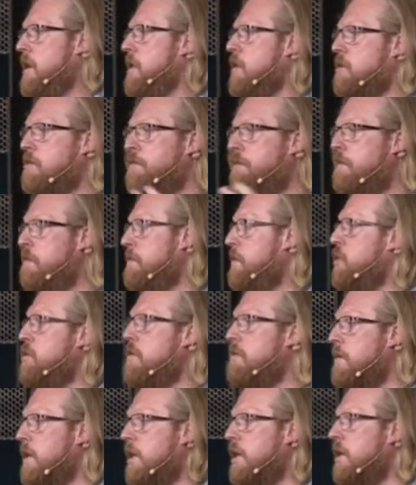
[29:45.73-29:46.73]
you do
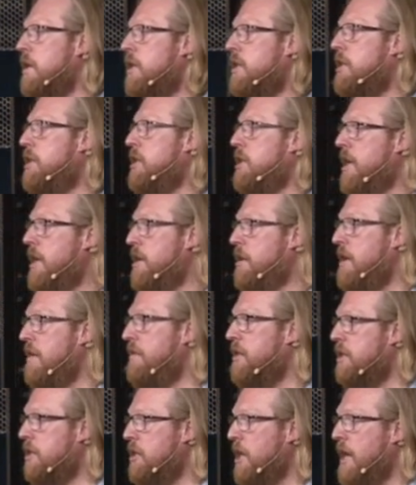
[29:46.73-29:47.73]
a merge and you have
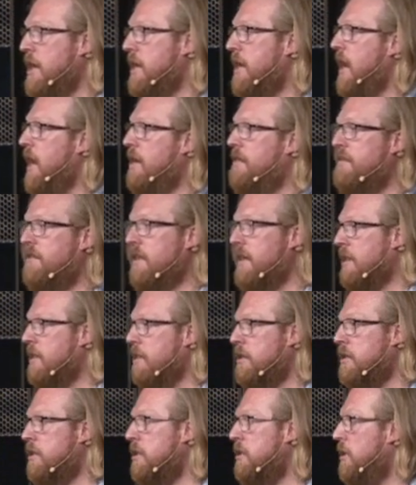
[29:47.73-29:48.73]
this giant conflict,
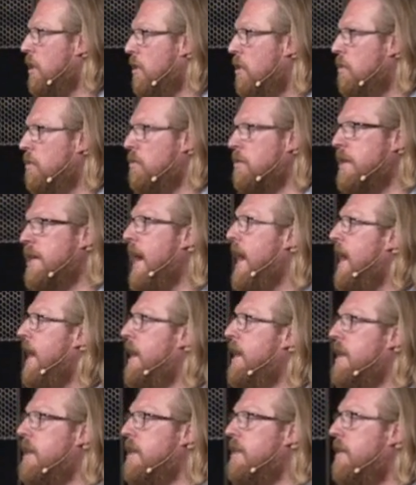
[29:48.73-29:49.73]
there's no
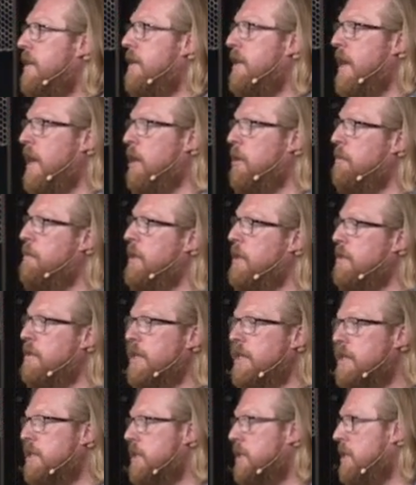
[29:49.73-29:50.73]
guide there to help
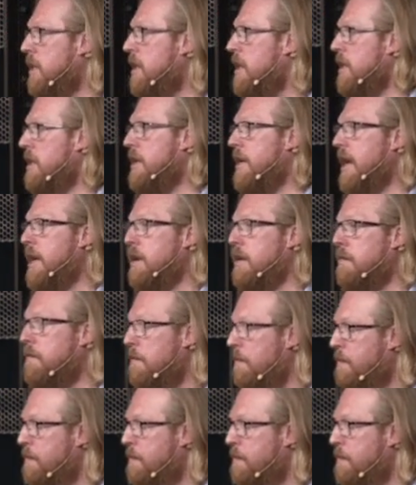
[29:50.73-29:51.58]
you. You got to